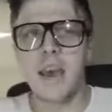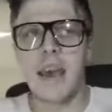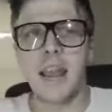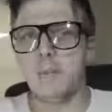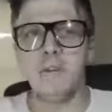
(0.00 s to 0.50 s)

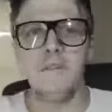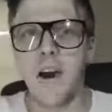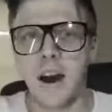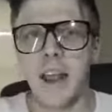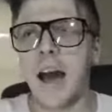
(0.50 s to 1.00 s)
and it'd be
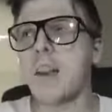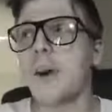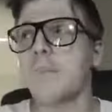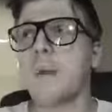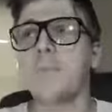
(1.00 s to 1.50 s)
fine. I
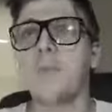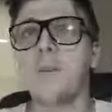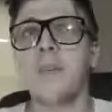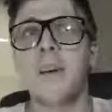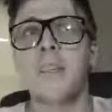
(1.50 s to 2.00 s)
know
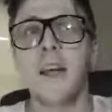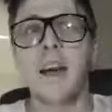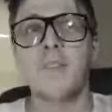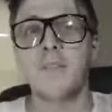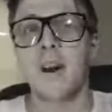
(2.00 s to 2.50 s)
people that
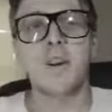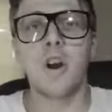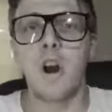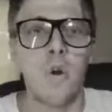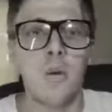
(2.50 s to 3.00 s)
have done
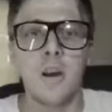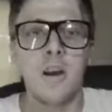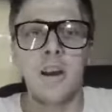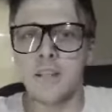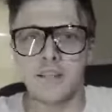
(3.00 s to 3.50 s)
coke
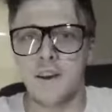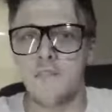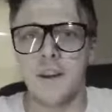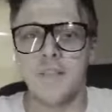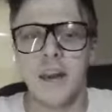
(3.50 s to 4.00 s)
and
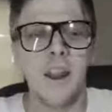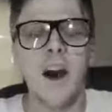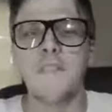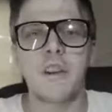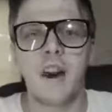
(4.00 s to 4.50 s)
stuff like that
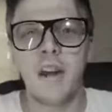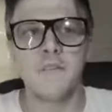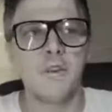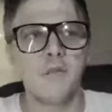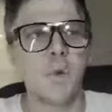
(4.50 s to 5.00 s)
off and on
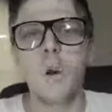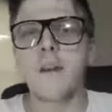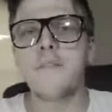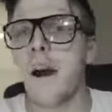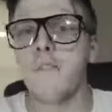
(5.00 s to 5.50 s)
for
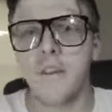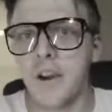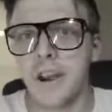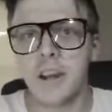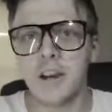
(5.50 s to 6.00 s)
25,
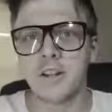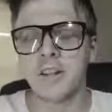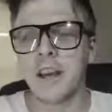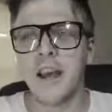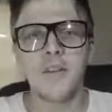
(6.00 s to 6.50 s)
30 years.
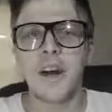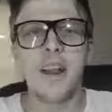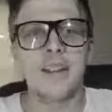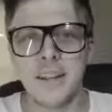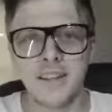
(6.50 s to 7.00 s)
And they're
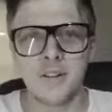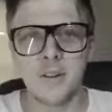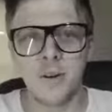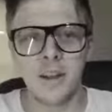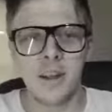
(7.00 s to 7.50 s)
not addicted
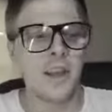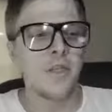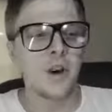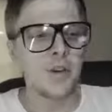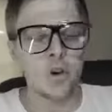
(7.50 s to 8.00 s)
to it.
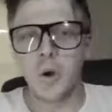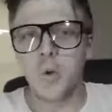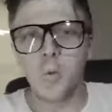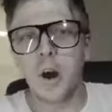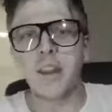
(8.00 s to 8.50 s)
They'll do
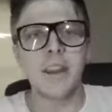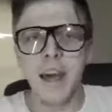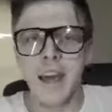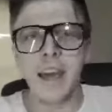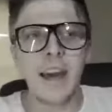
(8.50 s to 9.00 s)
it one
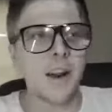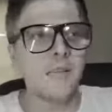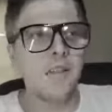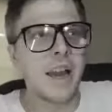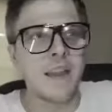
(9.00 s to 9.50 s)
day out
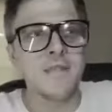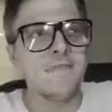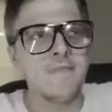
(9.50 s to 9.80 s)
of, like,